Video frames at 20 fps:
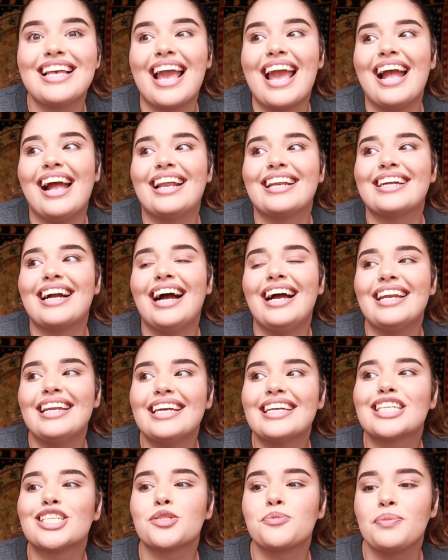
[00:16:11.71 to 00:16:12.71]
and kind
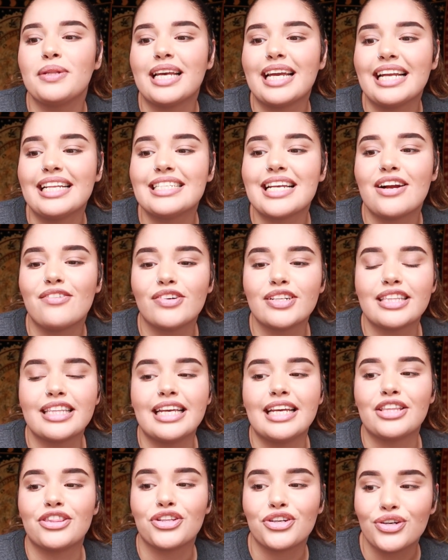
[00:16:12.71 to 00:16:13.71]
of explained
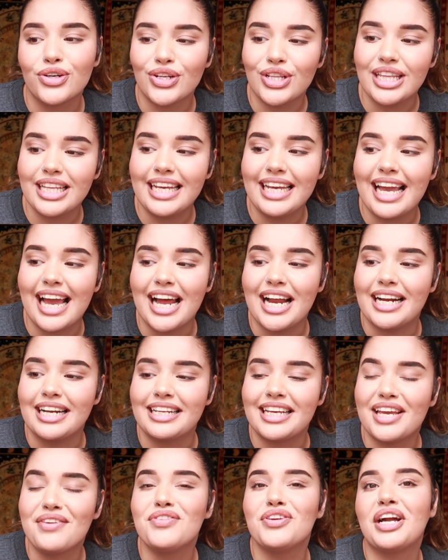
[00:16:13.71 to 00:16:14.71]
everything thoroughly
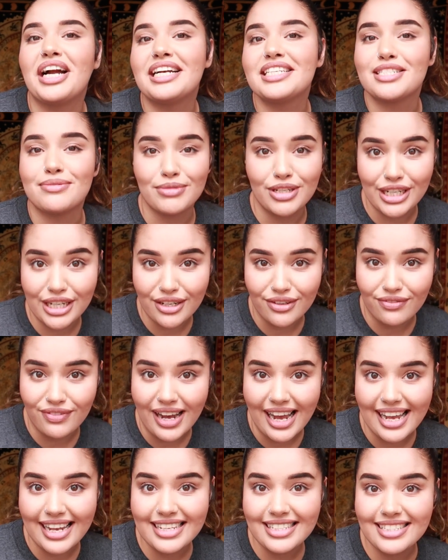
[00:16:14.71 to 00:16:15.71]
and gave you guys some good
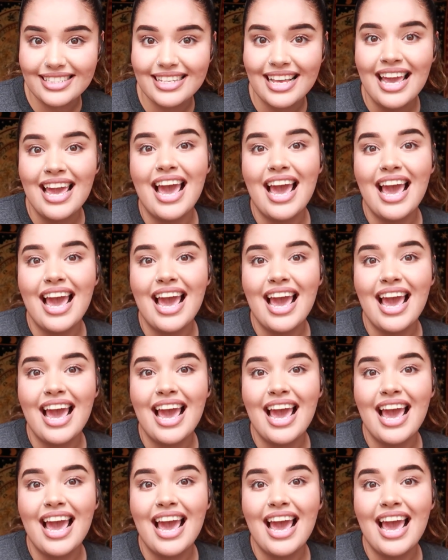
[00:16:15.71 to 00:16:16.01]
advice.